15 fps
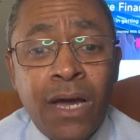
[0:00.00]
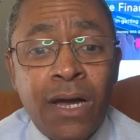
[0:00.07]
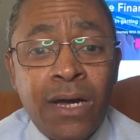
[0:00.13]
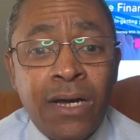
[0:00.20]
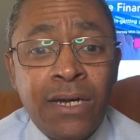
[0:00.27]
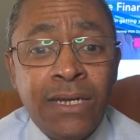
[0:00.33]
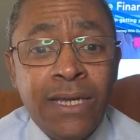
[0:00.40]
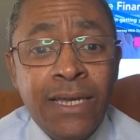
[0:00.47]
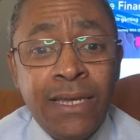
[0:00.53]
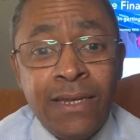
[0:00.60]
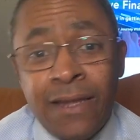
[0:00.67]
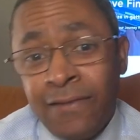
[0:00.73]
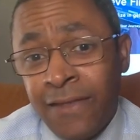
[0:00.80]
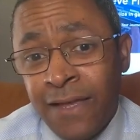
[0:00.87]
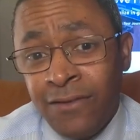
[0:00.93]
Uh,
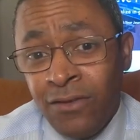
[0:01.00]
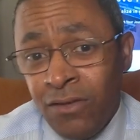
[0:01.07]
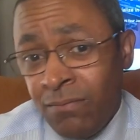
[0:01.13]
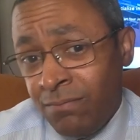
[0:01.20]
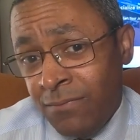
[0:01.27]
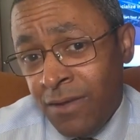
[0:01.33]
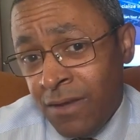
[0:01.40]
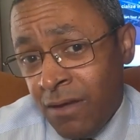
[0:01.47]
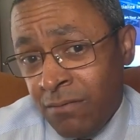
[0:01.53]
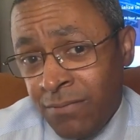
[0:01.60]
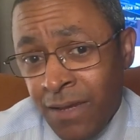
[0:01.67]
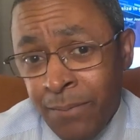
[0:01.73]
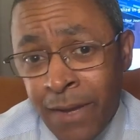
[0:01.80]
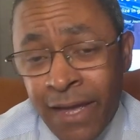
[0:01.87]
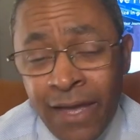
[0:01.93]
and I think you you know
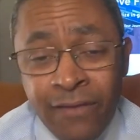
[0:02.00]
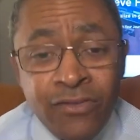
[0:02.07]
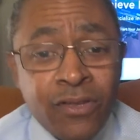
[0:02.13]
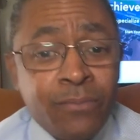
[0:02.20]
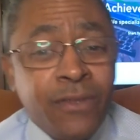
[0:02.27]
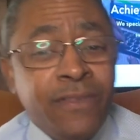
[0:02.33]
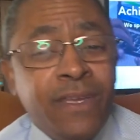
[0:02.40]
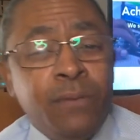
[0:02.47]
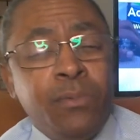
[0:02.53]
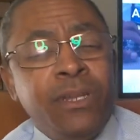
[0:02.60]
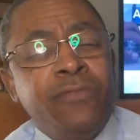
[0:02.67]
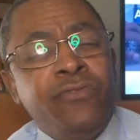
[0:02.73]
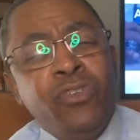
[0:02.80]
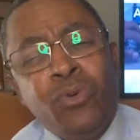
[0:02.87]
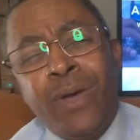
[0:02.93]
they might have something there. But
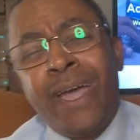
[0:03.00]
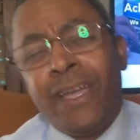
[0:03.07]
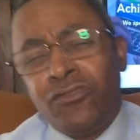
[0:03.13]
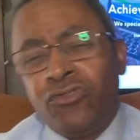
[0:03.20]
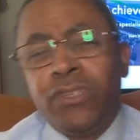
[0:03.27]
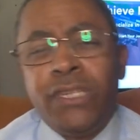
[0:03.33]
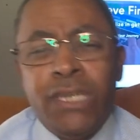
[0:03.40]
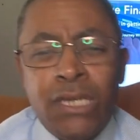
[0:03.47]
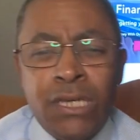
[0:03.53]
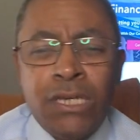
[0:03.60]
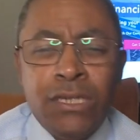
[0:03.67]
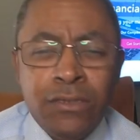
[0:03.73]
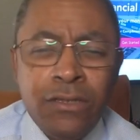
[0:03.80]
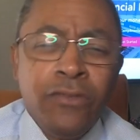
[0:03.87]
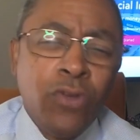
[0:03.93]
if you actually
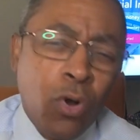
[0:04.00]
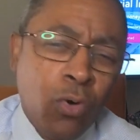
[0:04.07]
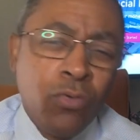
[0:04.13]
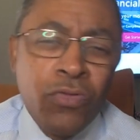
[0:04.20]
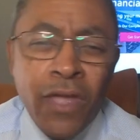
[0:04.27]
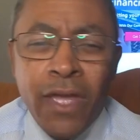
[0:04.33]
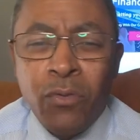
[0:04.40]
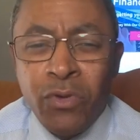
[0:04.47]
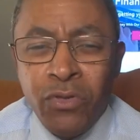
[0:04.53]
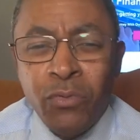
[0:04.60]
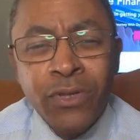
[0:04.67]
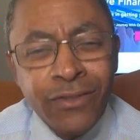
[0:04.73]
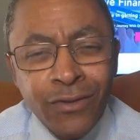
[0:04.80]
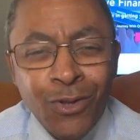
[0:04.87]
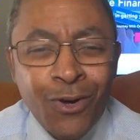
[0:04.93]
did the whole thing where you
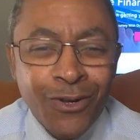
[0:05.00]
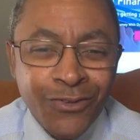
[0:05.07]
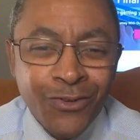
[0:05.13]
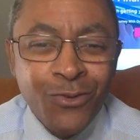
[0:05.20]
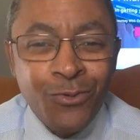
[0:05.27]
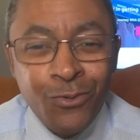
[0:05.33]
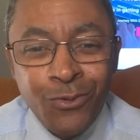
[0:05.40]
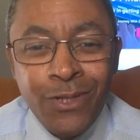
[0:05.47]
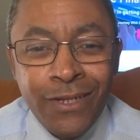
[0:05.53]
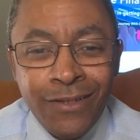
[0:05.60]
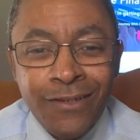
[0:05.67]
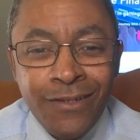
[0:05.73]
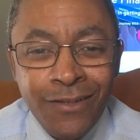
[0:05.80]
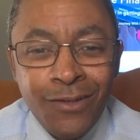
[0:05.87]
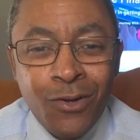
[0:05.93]
went to law school
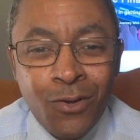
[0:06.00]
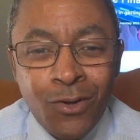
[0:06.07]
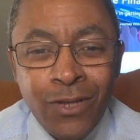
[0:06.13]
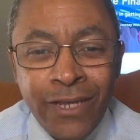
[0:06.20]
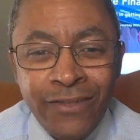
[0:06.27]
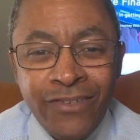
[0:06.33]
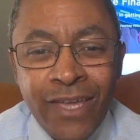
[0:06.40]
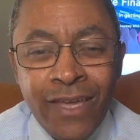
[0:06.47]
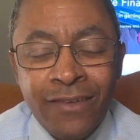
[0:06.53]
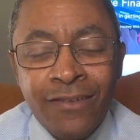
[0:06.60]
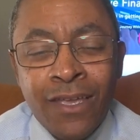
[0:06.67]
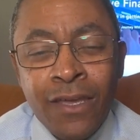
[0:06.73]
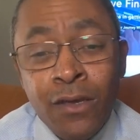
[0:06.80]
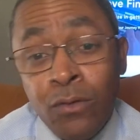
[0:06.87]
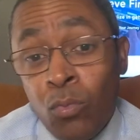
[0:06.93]
and you know all that
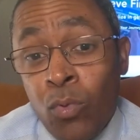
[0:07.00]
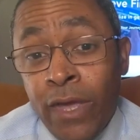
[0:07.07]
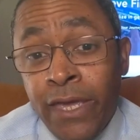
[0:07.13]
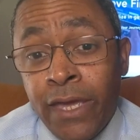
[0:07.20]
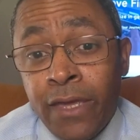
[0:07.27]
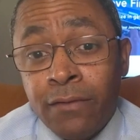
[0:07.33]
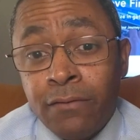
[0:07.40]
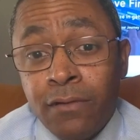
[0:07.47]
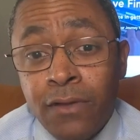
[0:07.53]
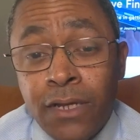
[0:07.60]
jazz, weigh in.